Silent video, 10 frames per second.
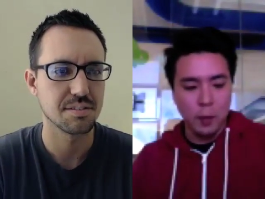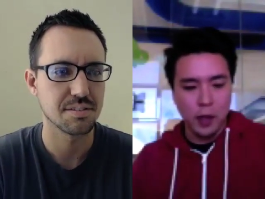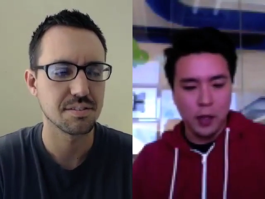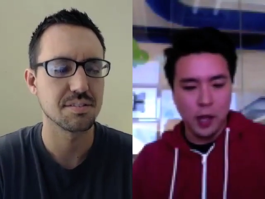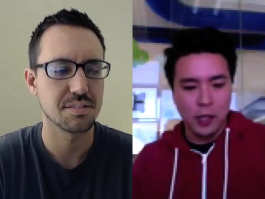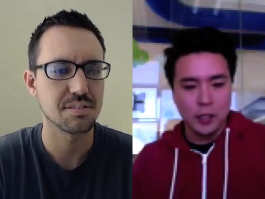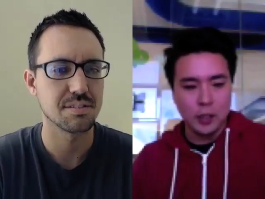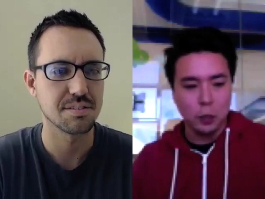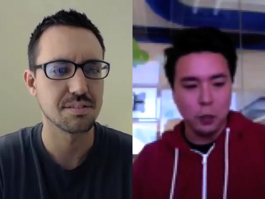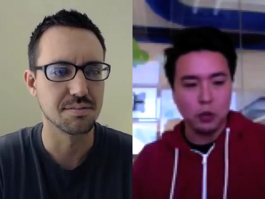Speaker 1: API
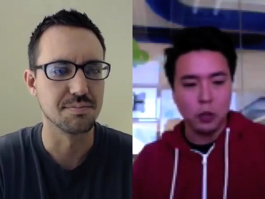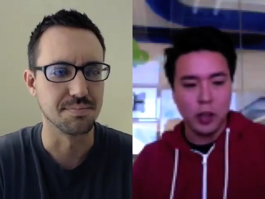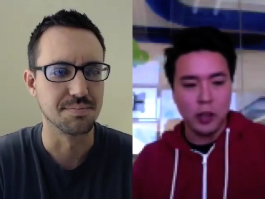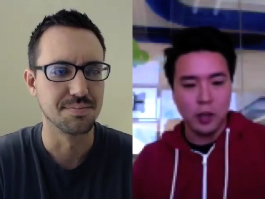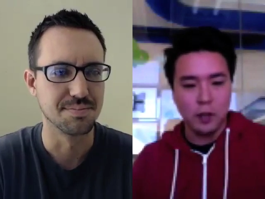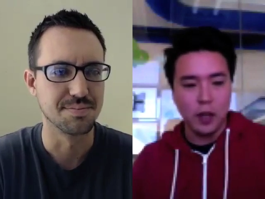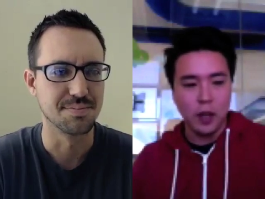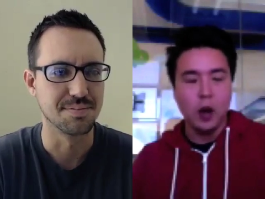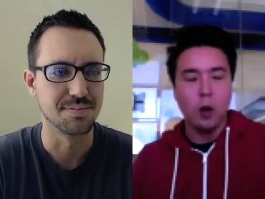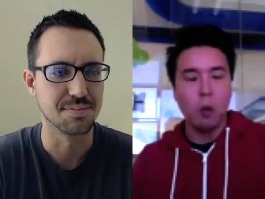contest, but we were trying to think of
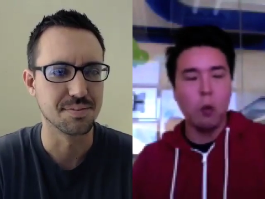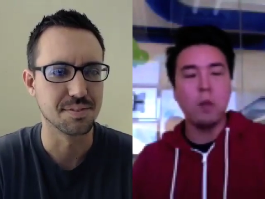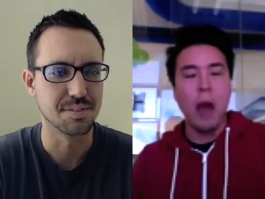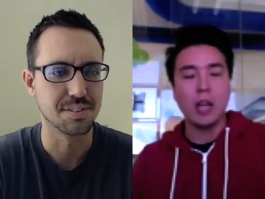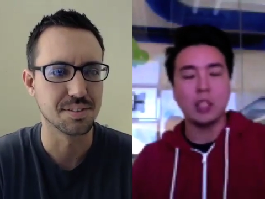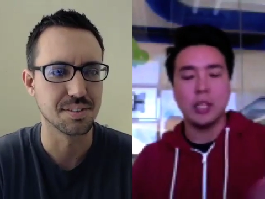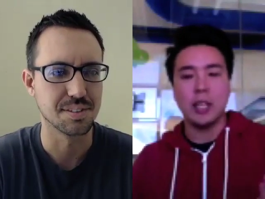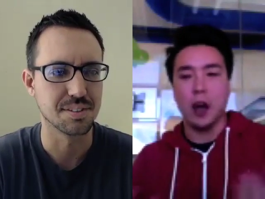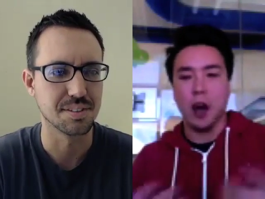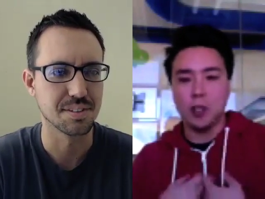like what would actually
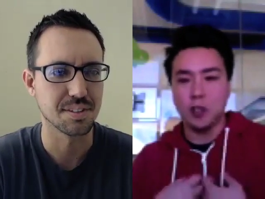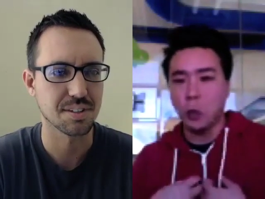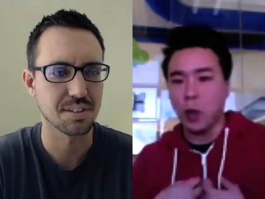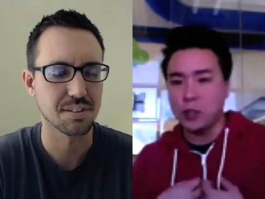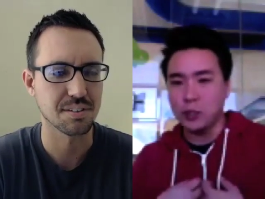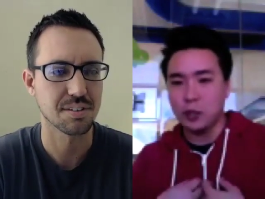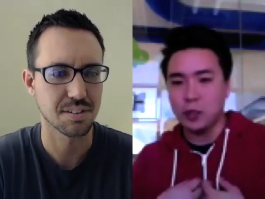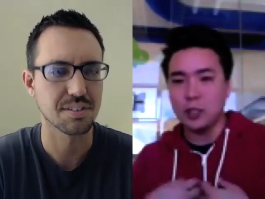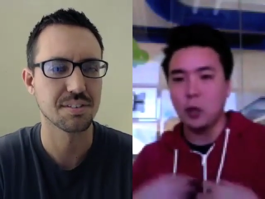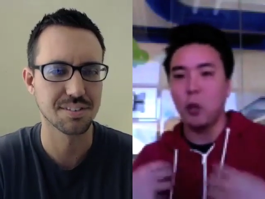get us to want to do
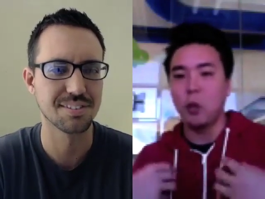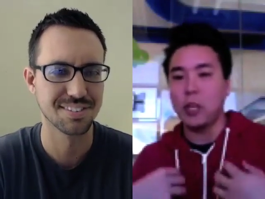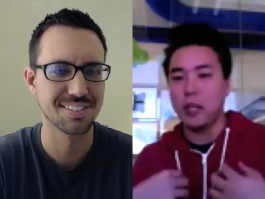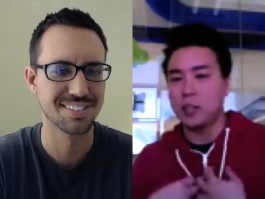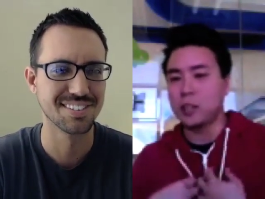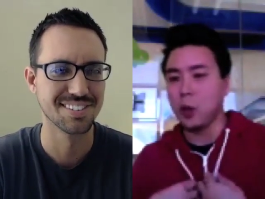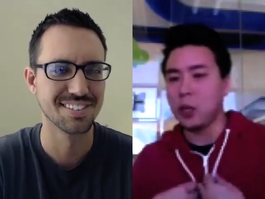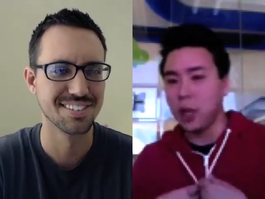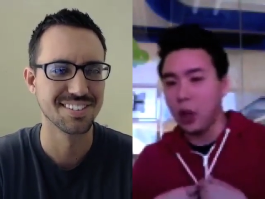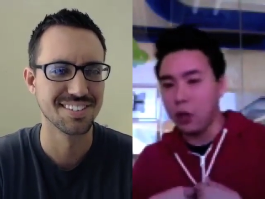this and what would get us to
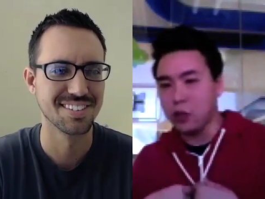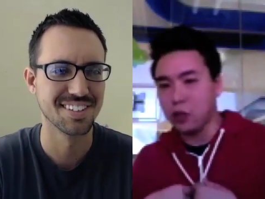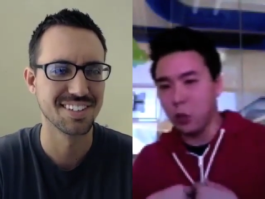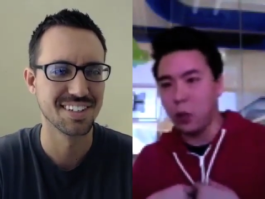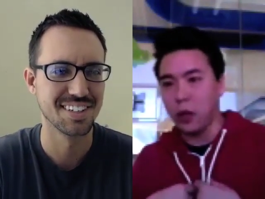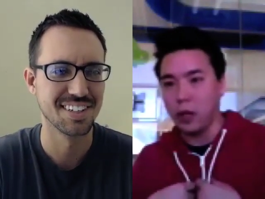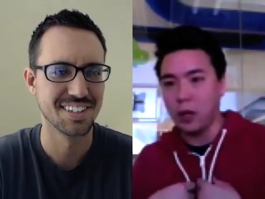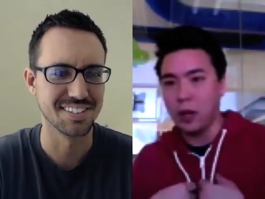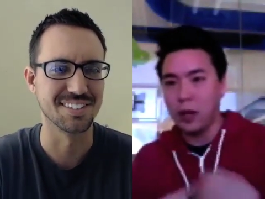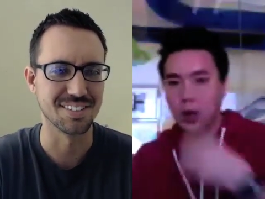want to tell the story
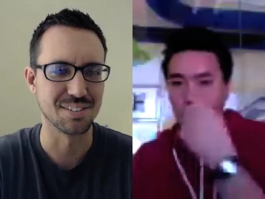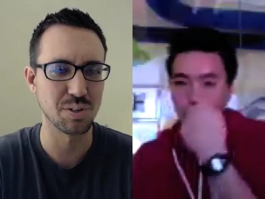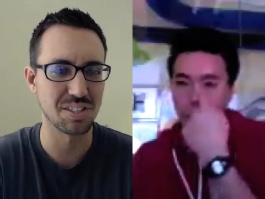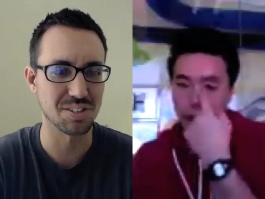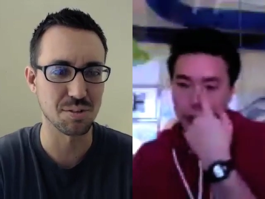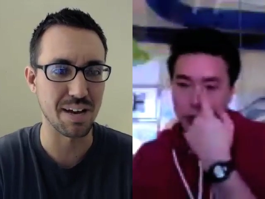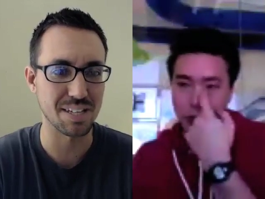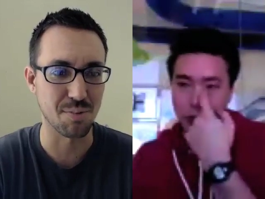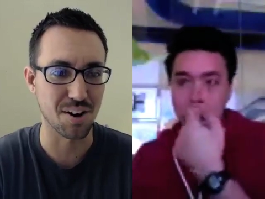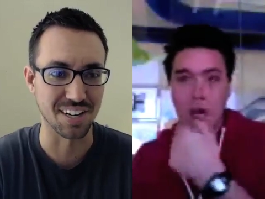
Speaker 2: mm-hmm. of which is the
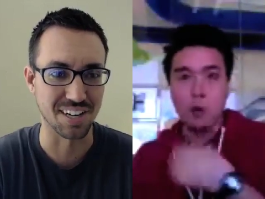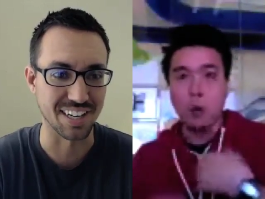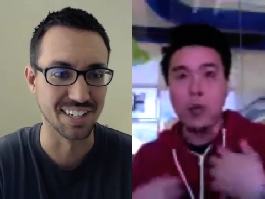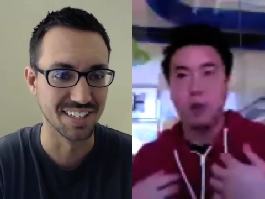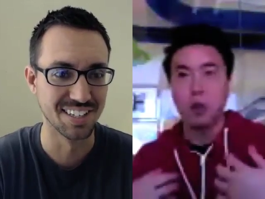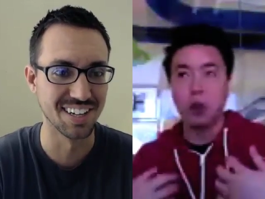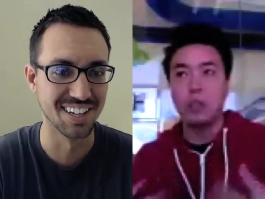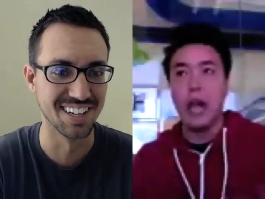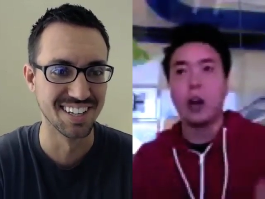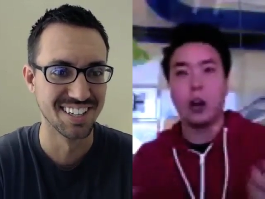best marketing. We
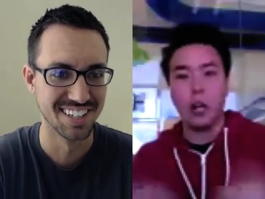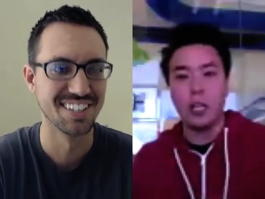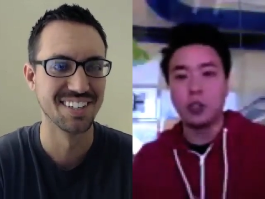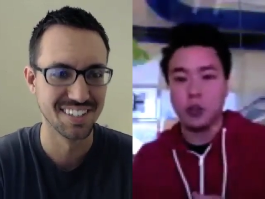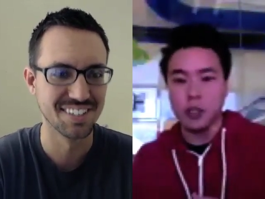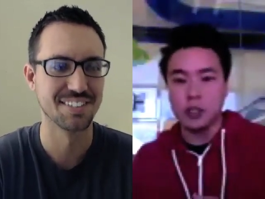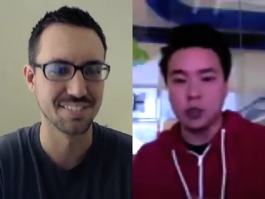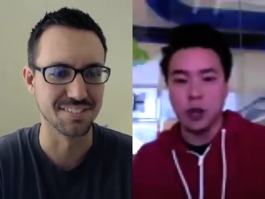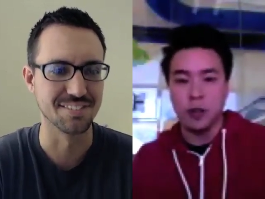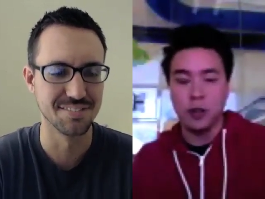
Speaker 1: looked at our interests to
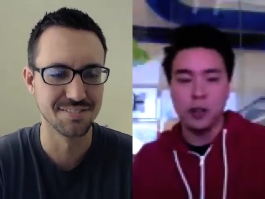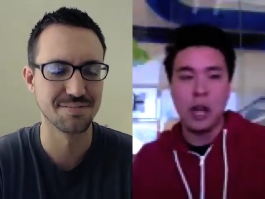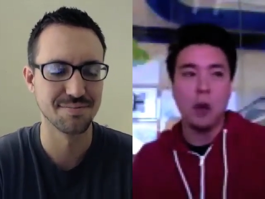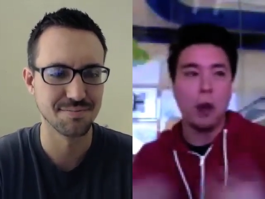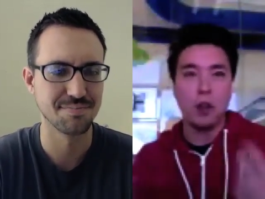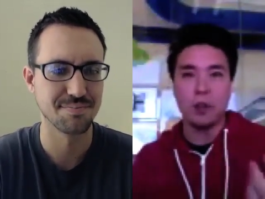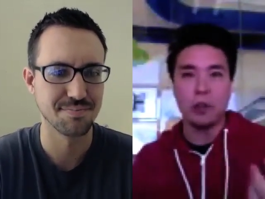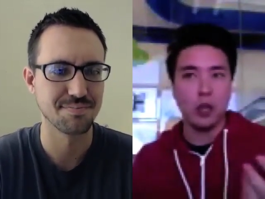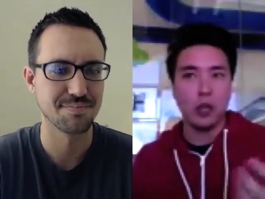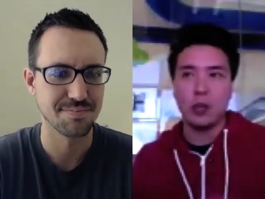try to figure it out rather than
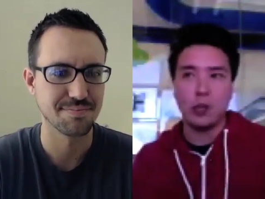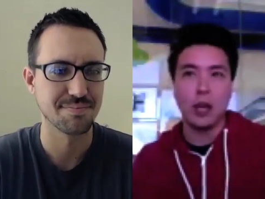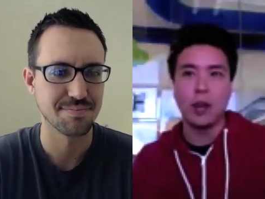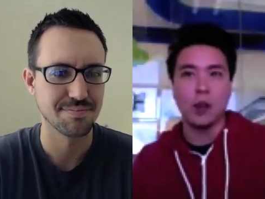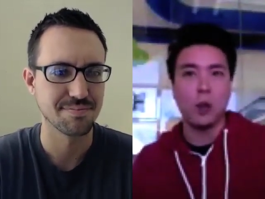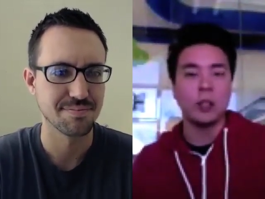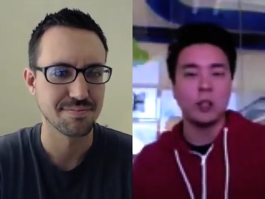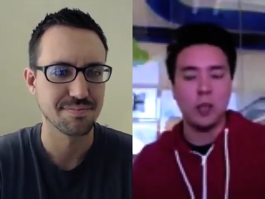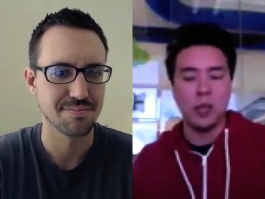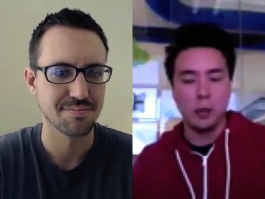trying to look at like what's
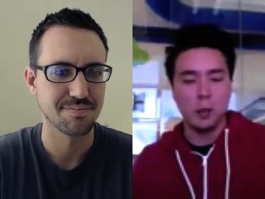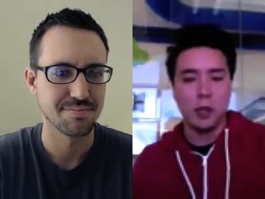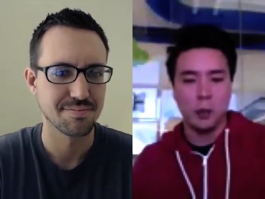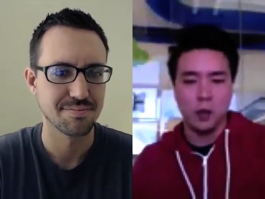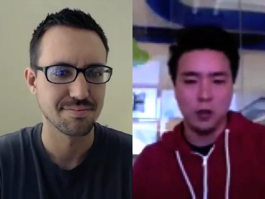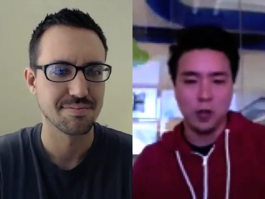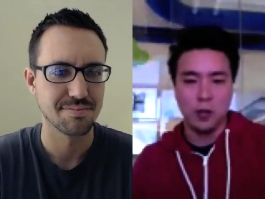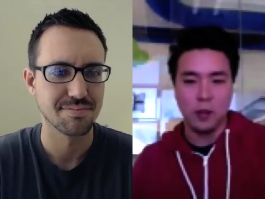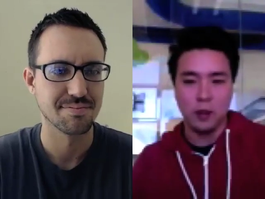something gimmicky we could try to